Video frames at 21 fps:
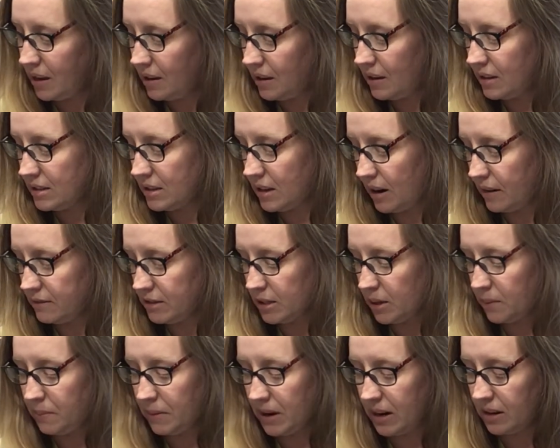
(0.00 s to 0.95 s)
Sorry, I was
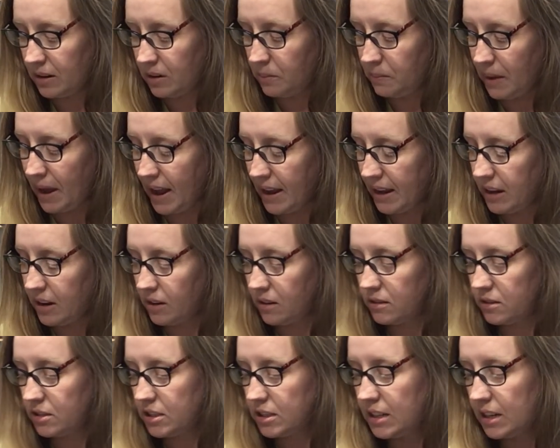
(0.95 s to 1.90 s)
dumping out a little bag here.
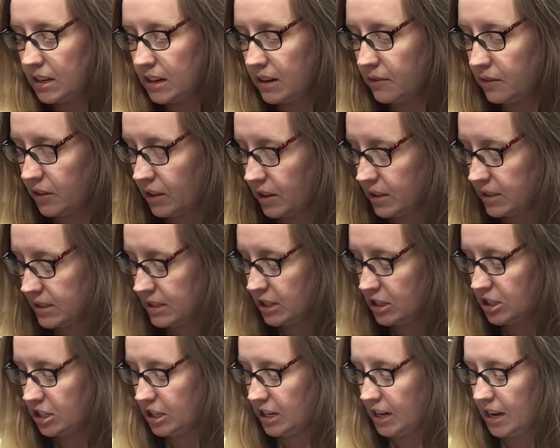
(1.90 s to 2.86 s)
Just getting everything
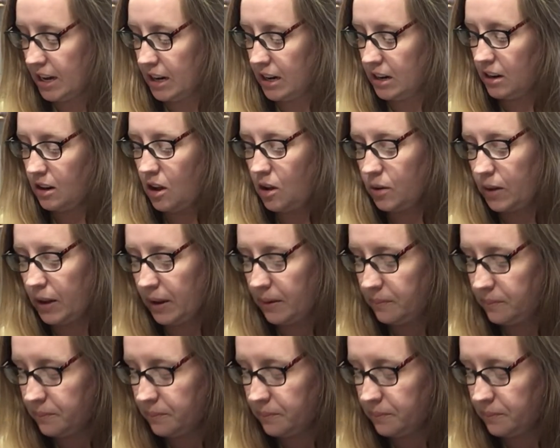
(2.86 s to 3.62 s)
situated. Okay.